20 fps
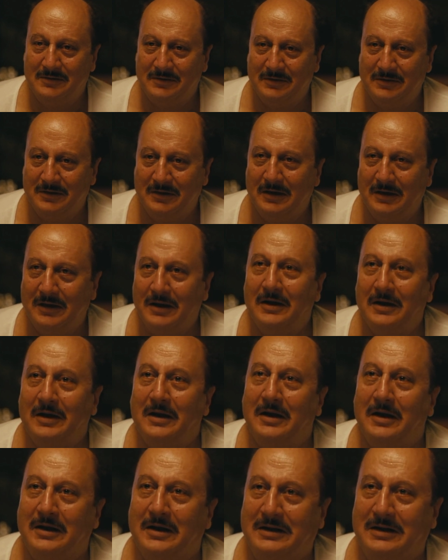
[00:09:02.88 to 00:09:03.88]
to Ranveer.
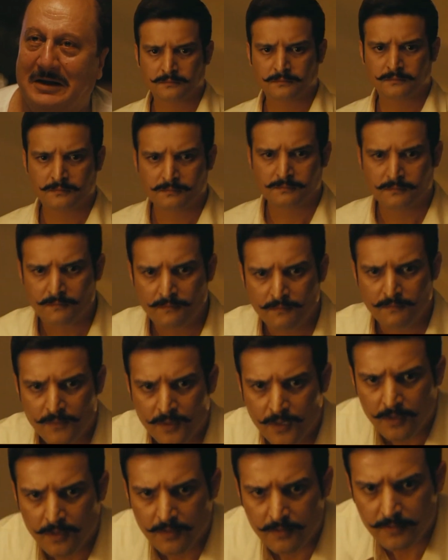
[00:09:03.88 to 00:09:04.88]
He says that,
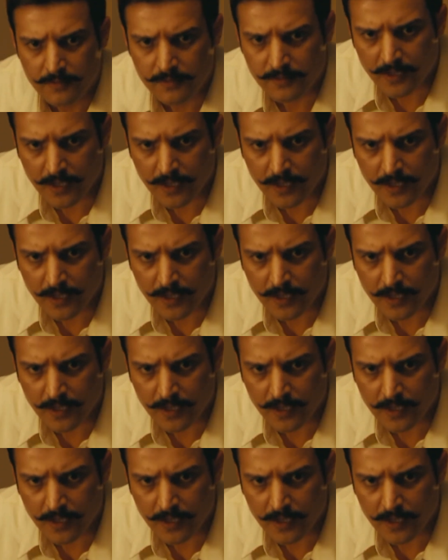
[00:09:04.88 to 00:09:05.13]
we four,